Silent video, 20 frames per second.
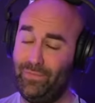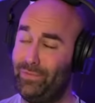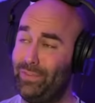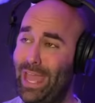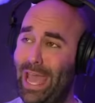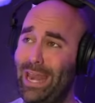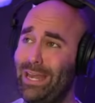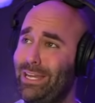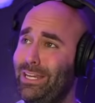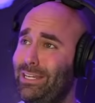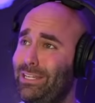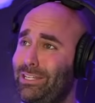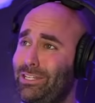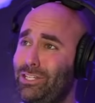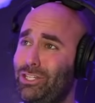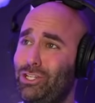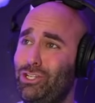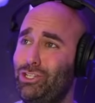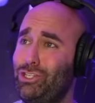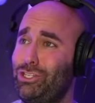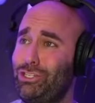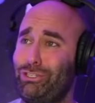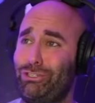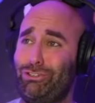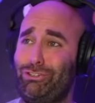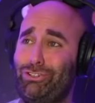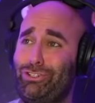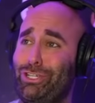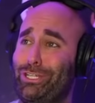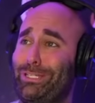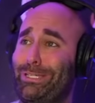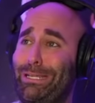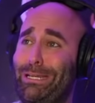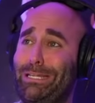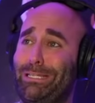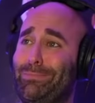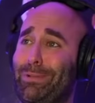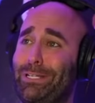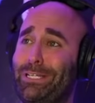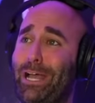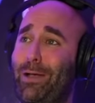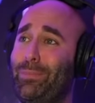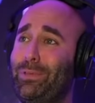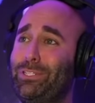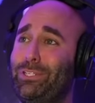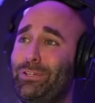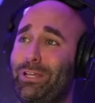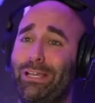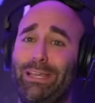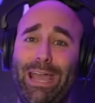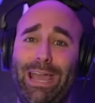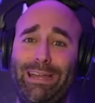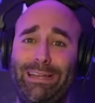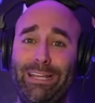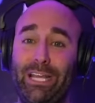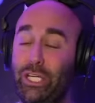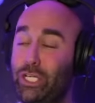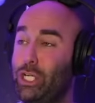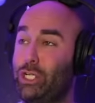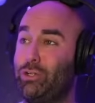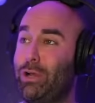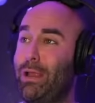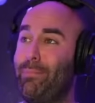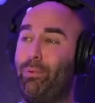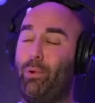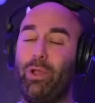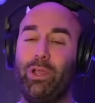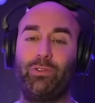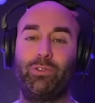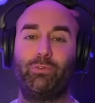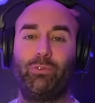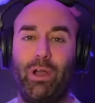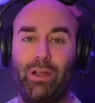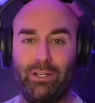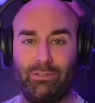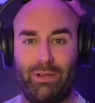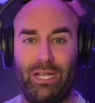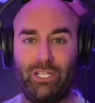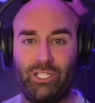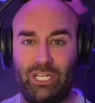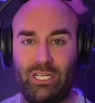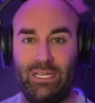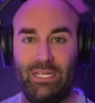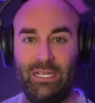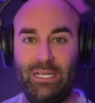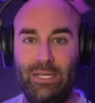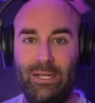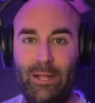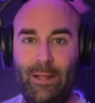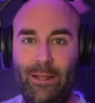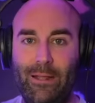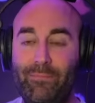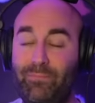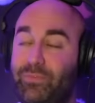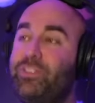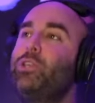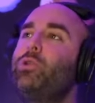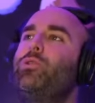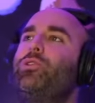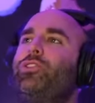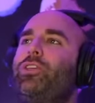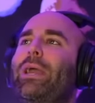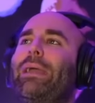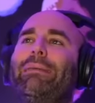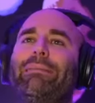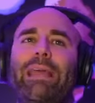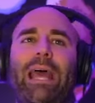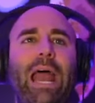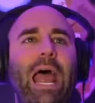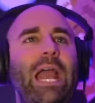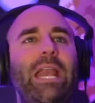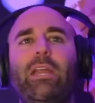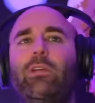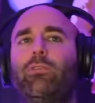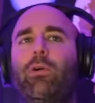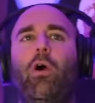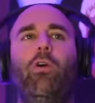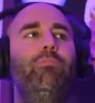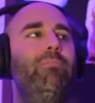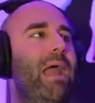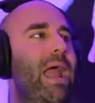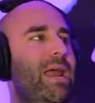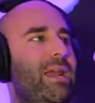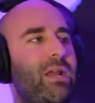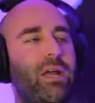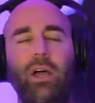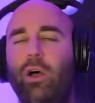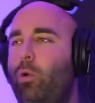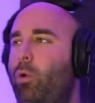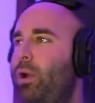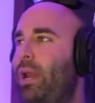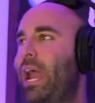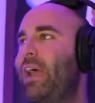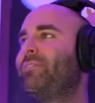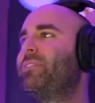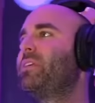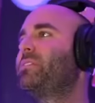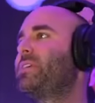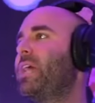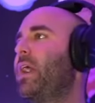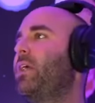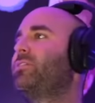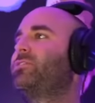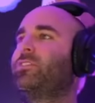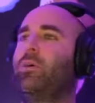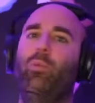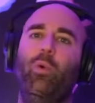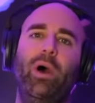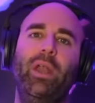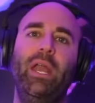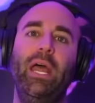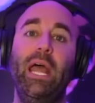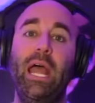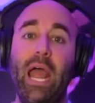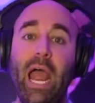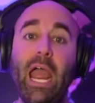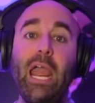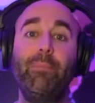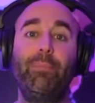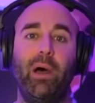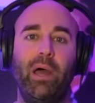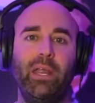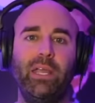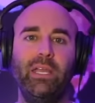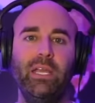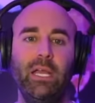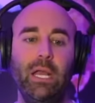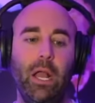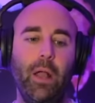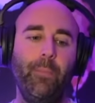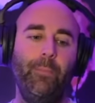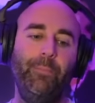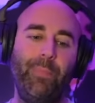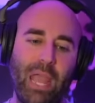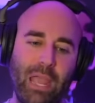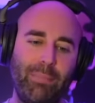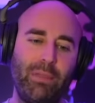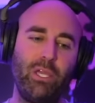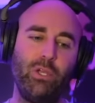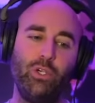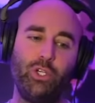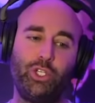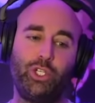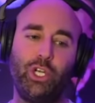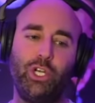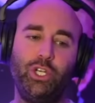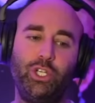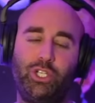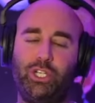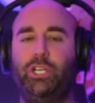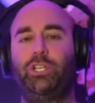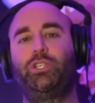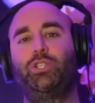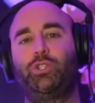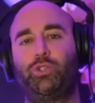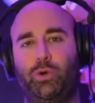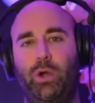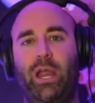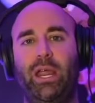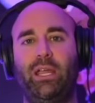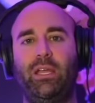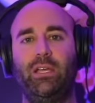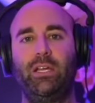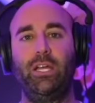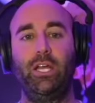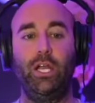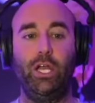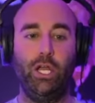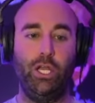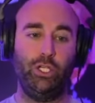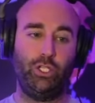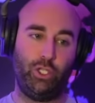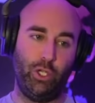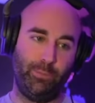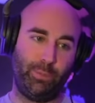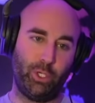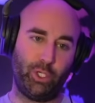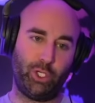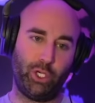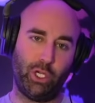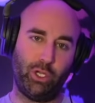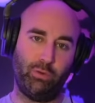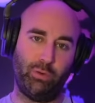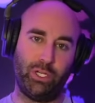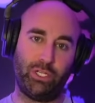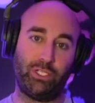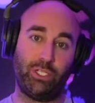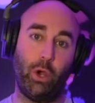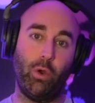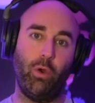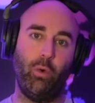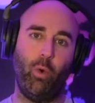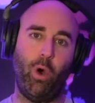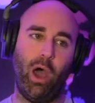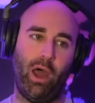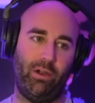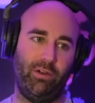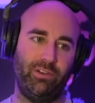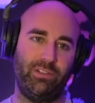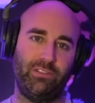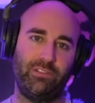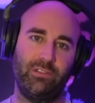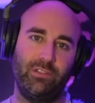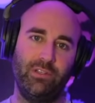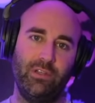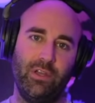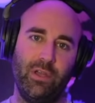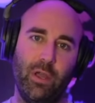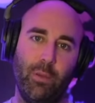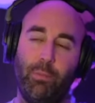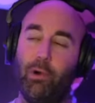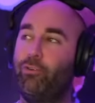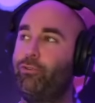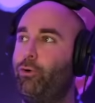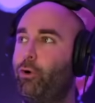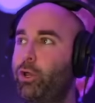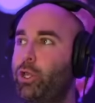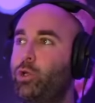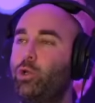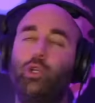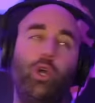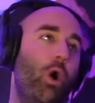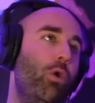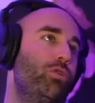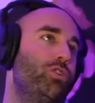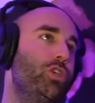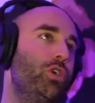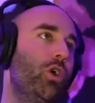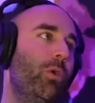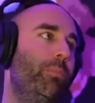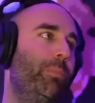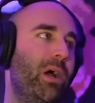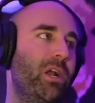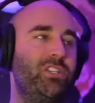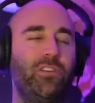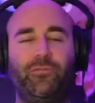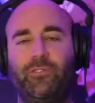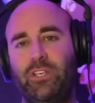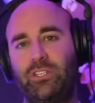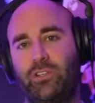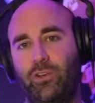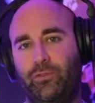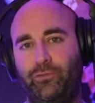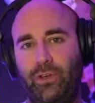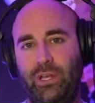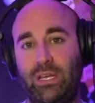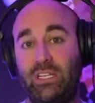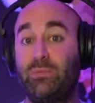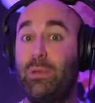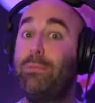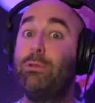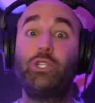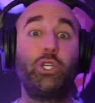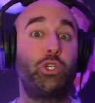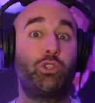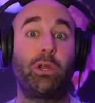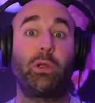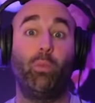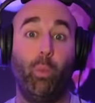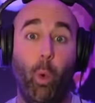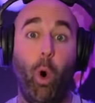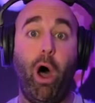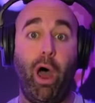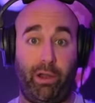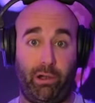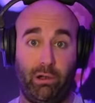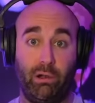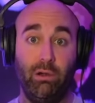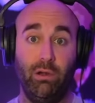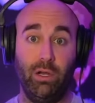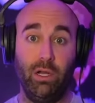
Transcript: that you just need as much help as you can get to try and point you in the wrong direction. Do you think that any grown man would have to tell someone, hey, buddy, maybe you shouldn't just drink super sugary soda waters before you go do a bunch of physical fitness? Maybe you should drink water,